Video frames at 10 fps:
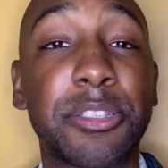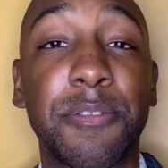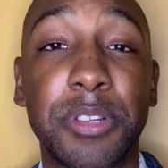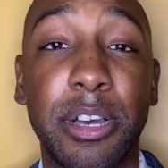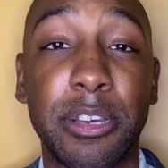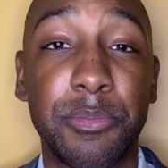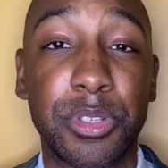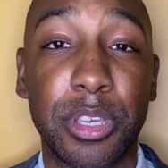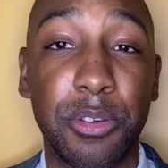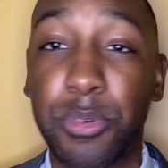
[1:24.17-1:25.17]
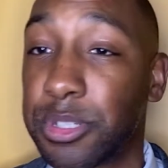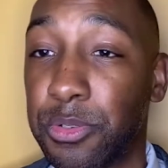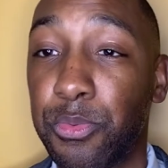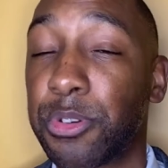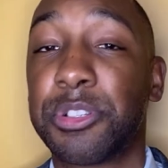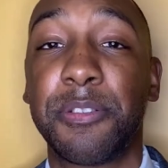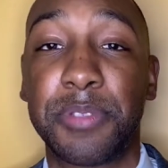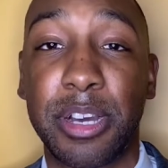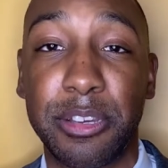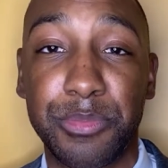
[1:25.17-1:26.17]
of times, it was the worst of
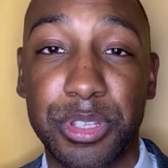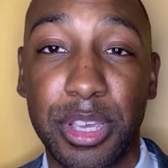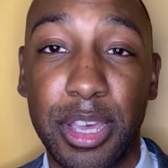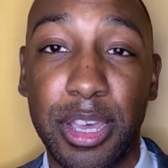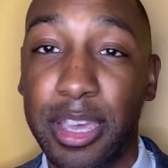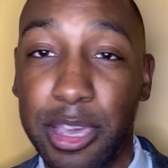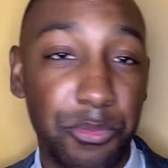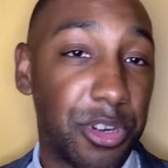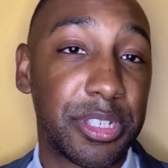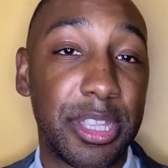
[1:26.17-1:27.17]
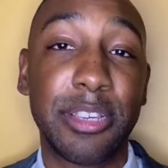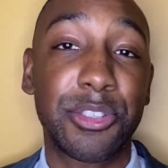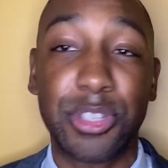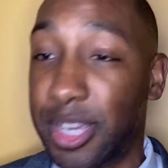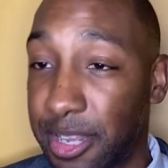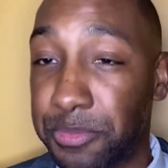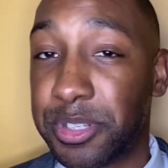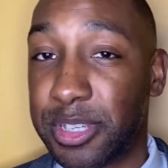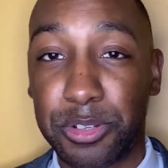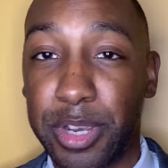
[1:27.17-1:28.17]
times. It was this and it
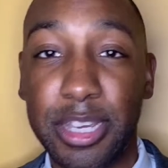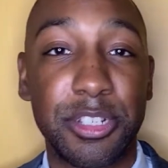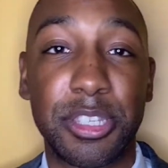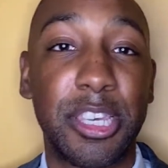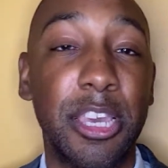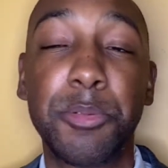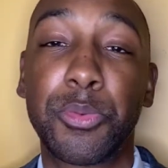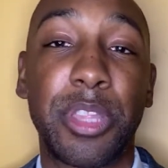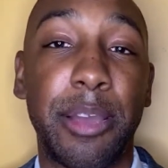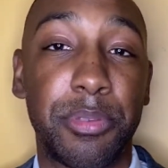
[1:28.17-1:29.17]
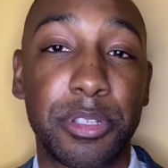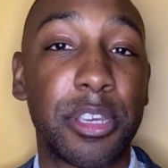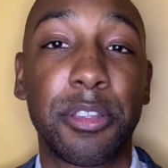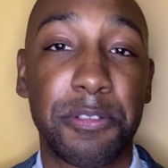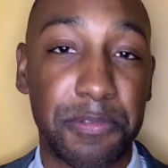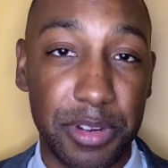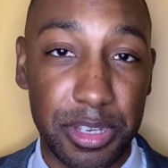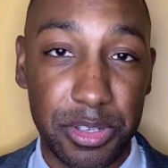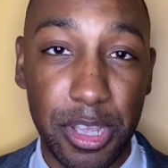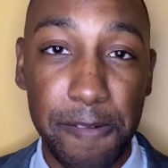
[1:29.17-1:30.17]
was this, right? He just keeps with that particular
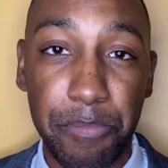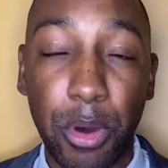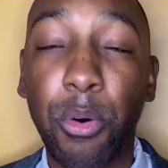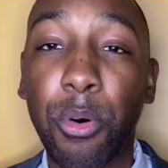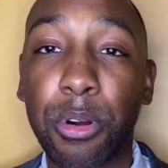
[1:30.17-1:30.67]
phrase. Or